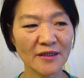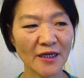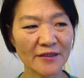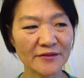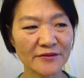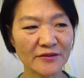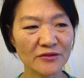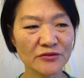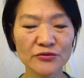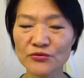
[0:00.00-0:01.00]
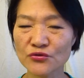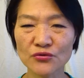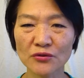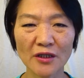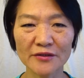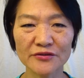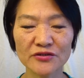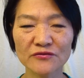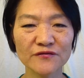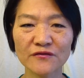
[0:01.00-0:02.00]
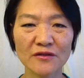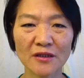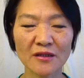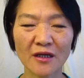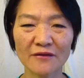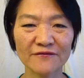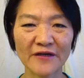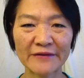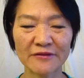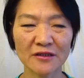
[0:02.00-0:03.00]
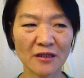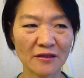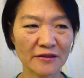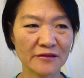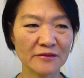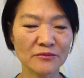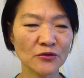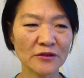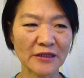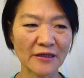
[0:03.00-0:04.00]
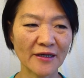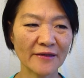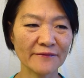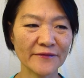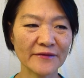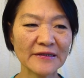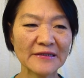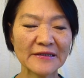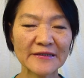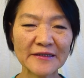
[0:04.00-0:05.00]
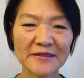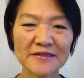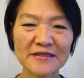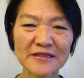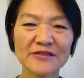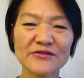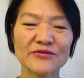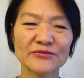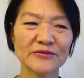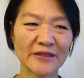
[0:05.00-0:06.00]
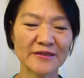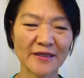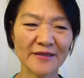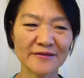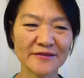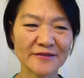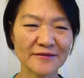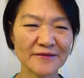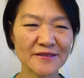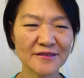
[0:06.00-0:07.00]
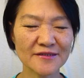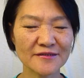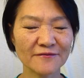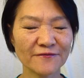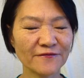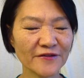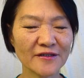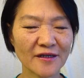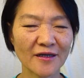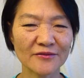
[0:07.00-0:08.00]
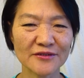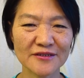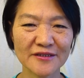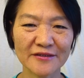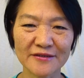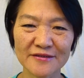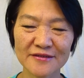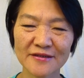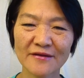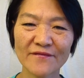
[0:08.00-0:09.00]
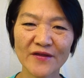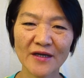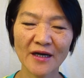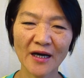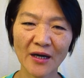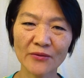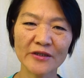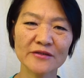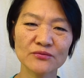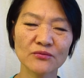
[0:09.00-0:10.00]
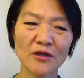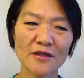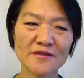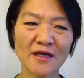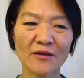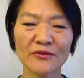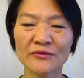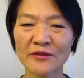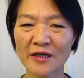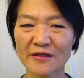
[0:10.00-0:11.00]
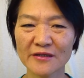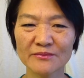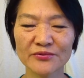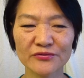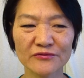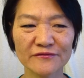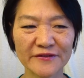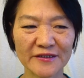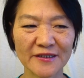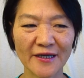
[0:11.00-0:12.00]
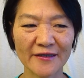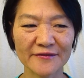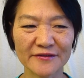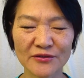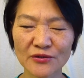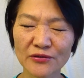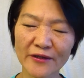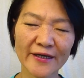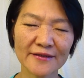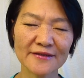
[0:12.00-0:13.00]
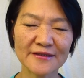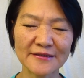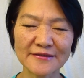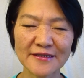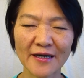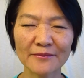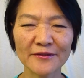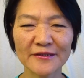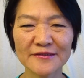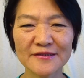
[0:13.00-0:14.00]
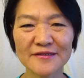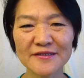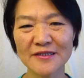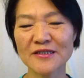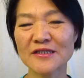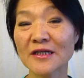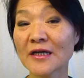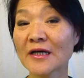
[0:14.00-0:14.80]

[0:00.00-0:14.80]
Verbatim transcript: And you draw until four o'clock, five o'clock in the morning and get into it and just figure out things, how it works, how you can improve it and crack things up. It's such